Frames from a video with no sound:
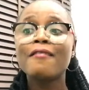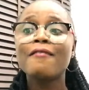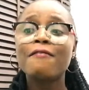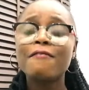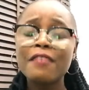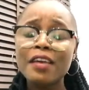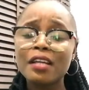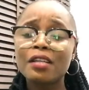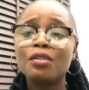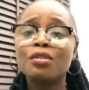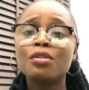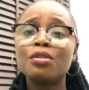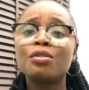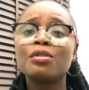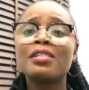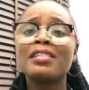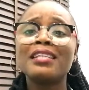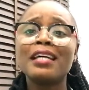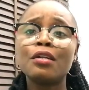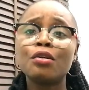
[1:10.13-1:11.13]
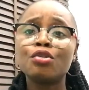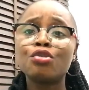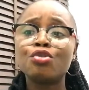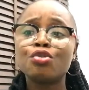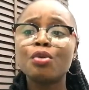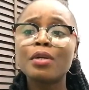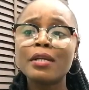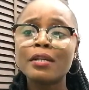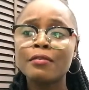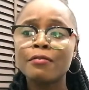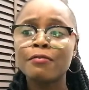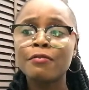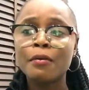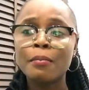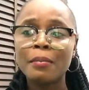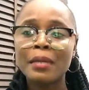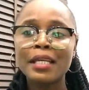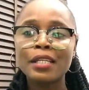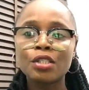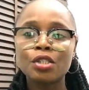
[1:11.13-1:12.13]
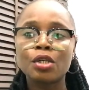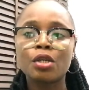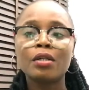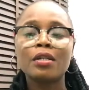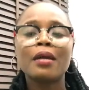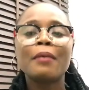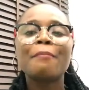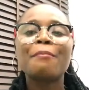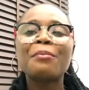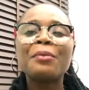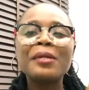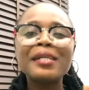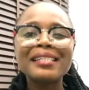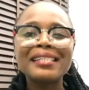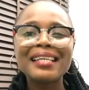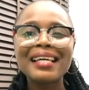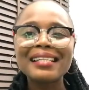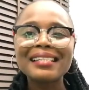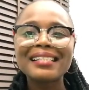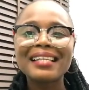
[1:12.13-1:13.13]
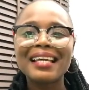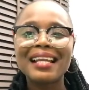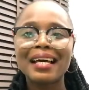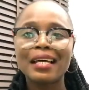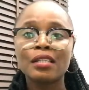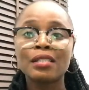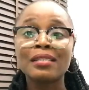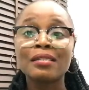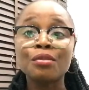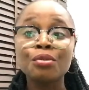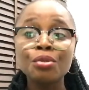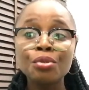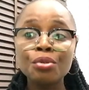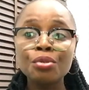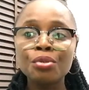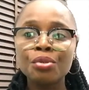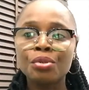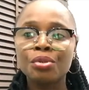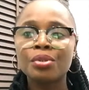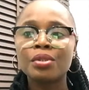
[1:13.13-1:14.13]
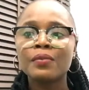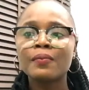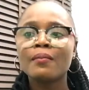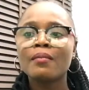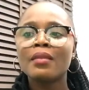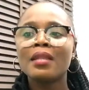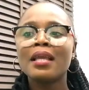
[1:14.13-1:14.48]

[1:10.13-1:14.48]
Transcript: Fake news is an untrue information presented as news,